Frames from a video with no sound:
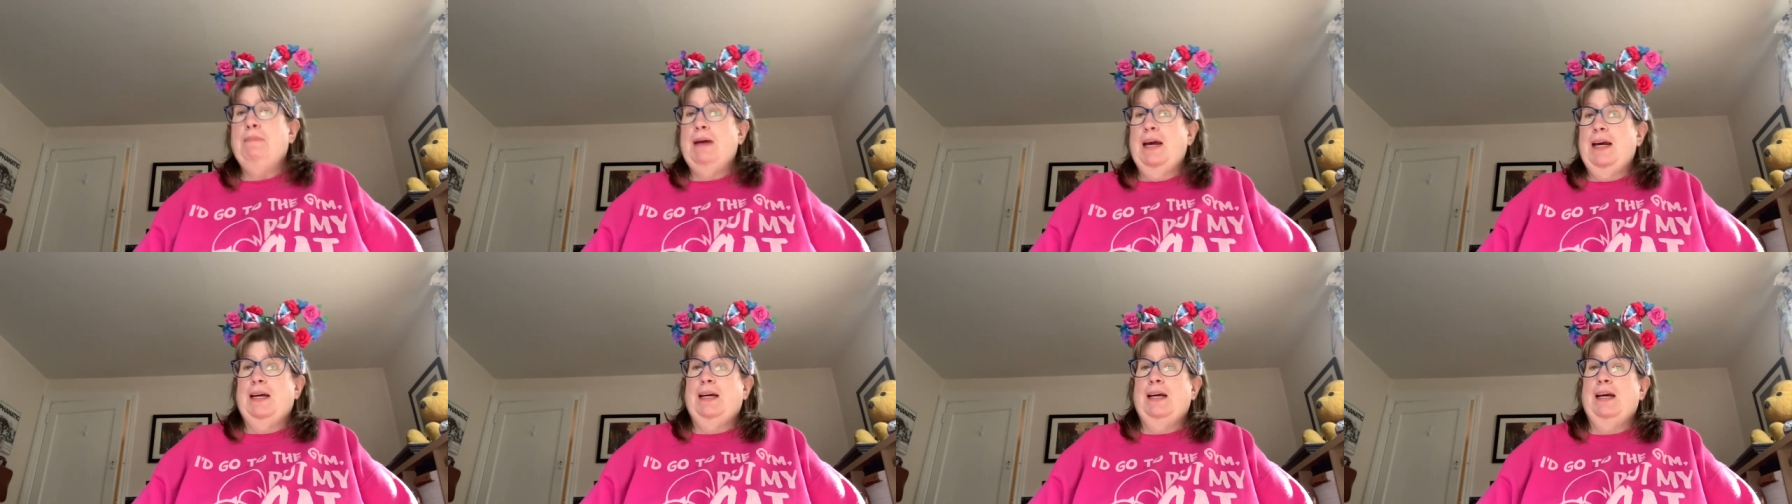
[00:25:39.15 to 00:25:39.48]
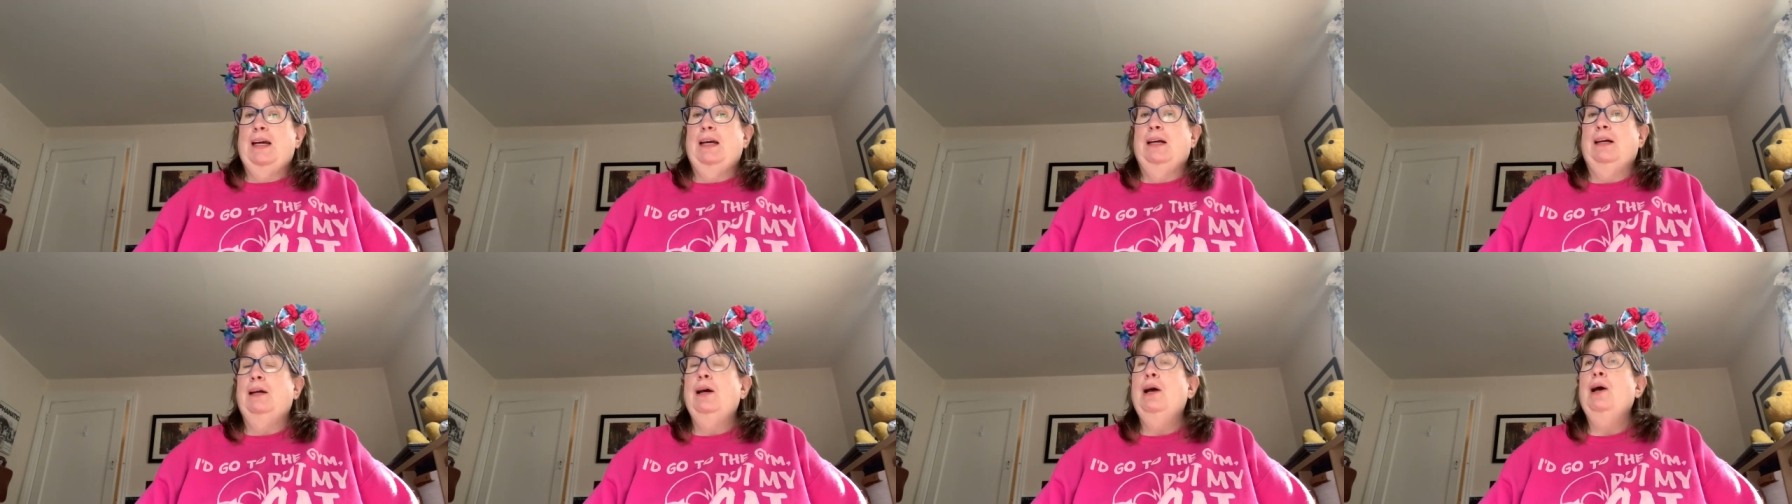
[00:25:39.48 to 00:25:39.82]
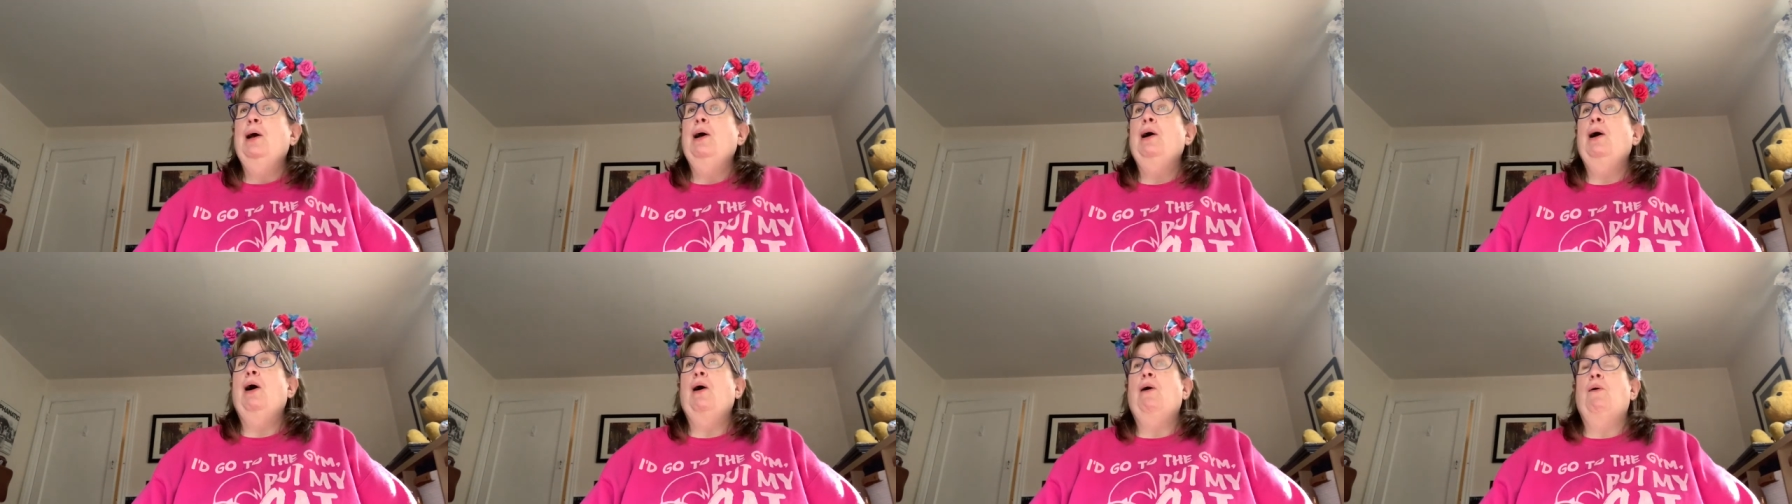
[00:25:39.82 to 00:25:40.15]
Baking
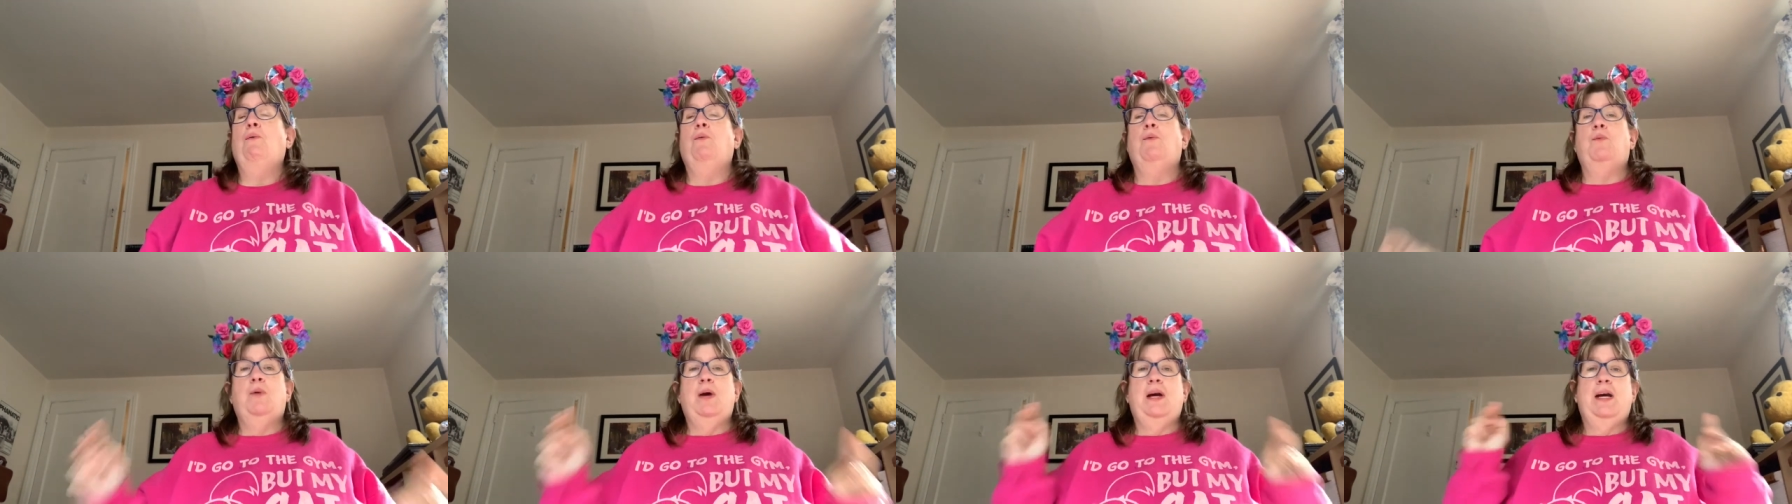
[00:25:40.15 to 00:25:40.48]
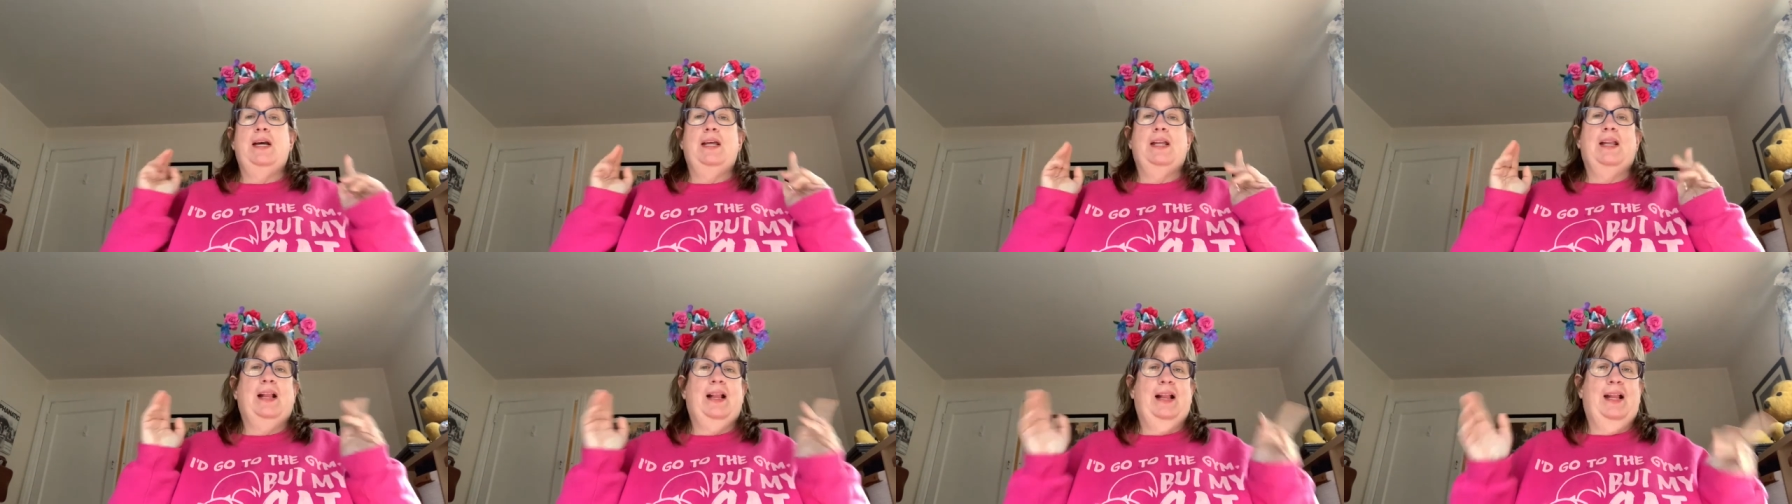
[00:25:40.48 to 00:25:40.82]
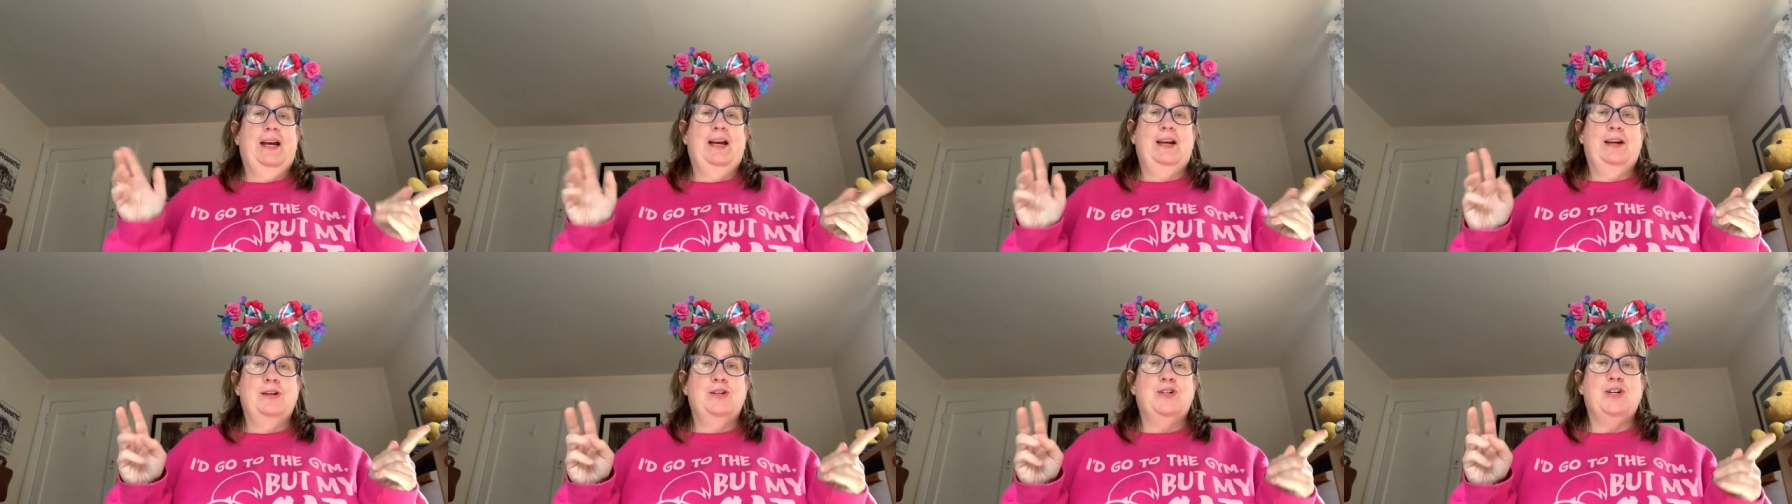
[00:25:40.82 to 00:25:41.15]
with
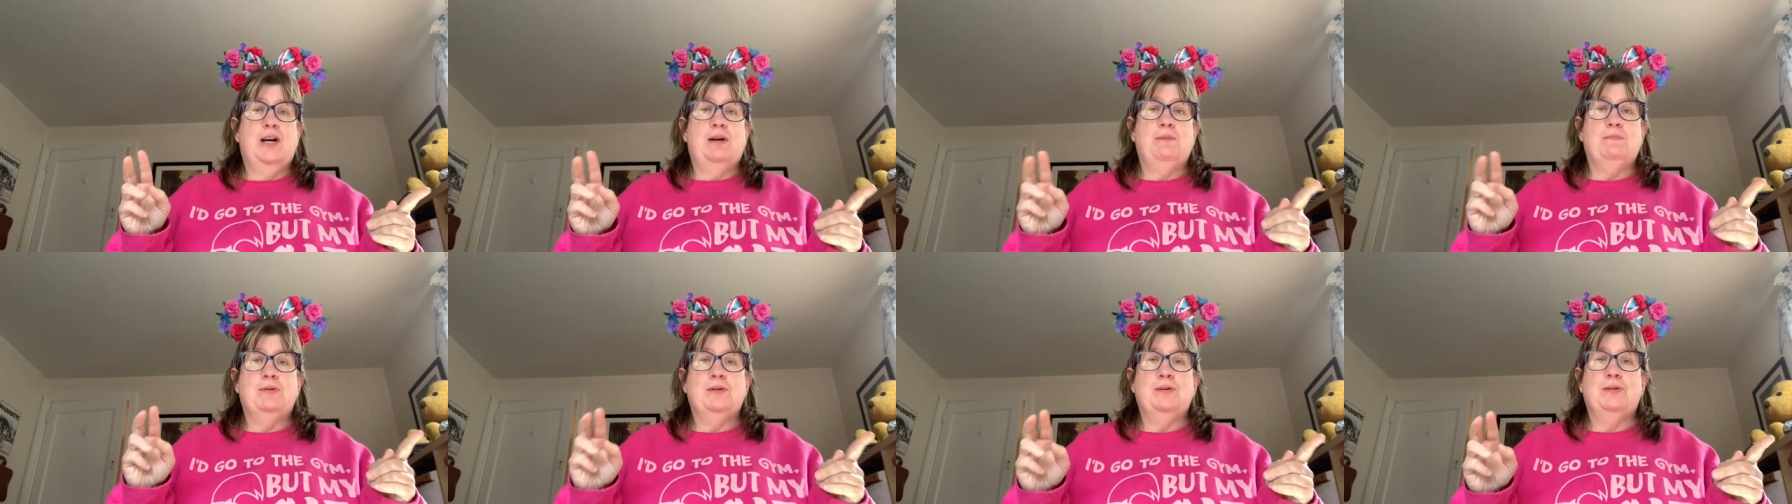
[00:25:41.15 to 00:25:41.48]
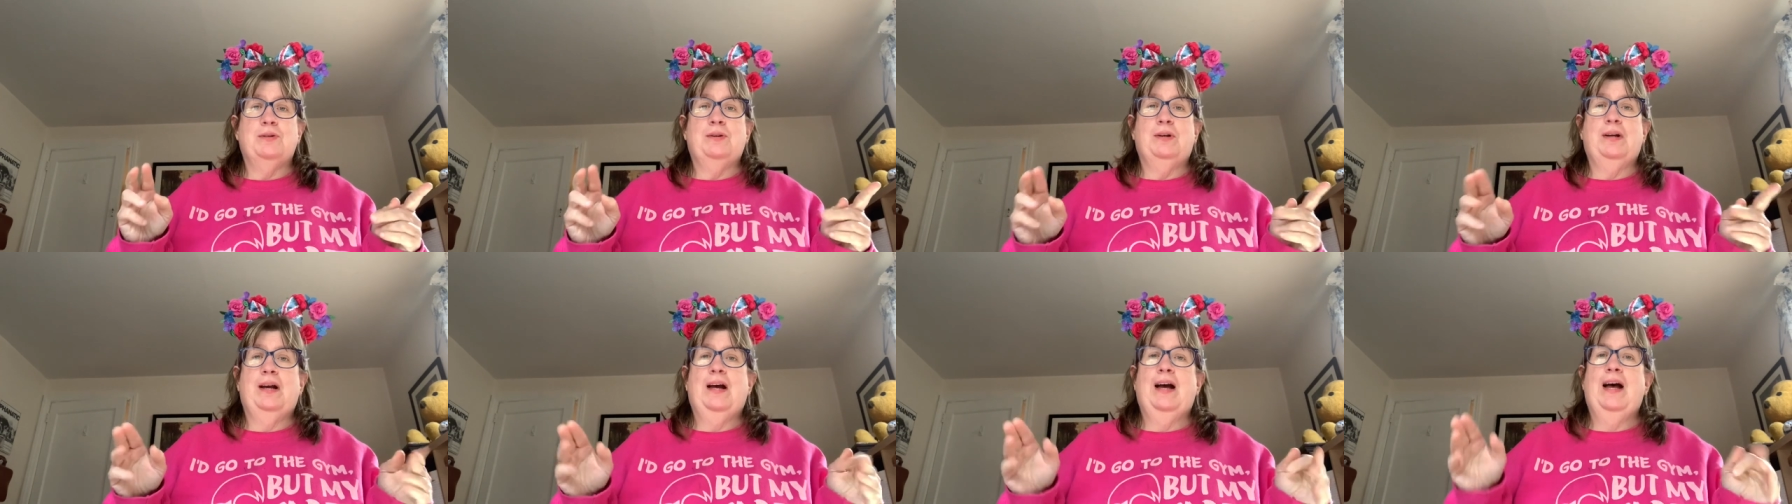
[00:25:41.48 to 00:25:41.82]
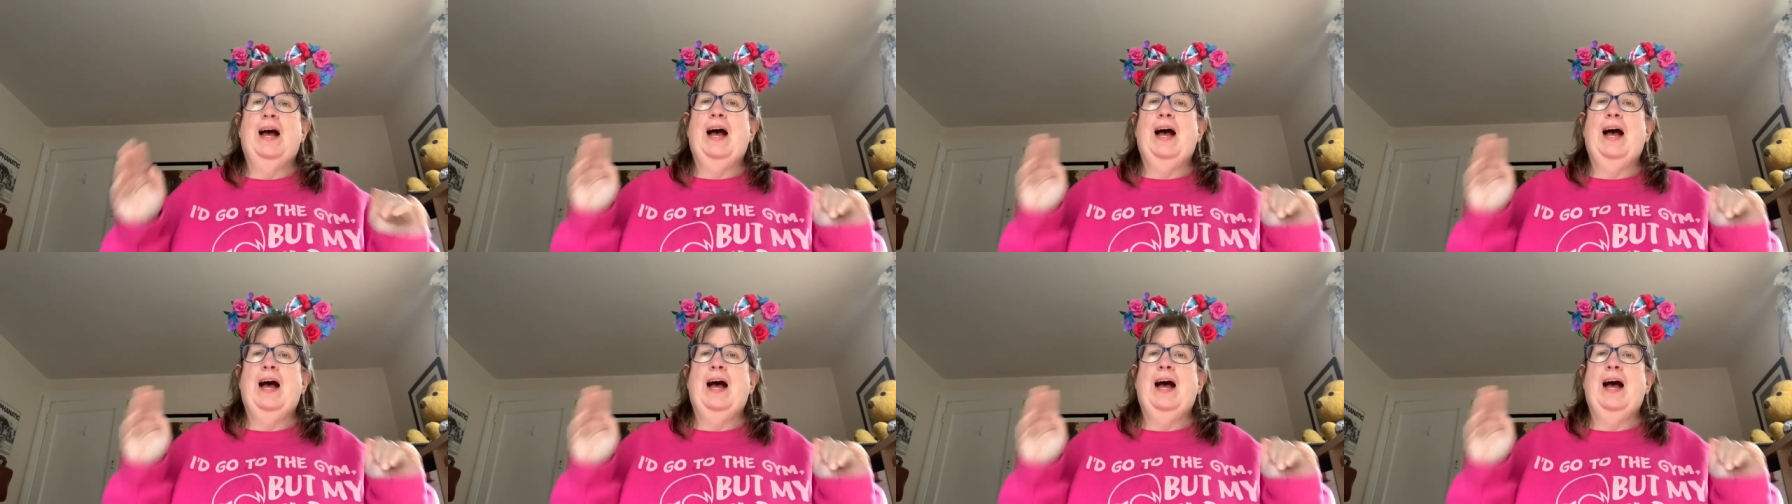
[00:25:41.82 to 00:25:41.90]
Lady Jamers.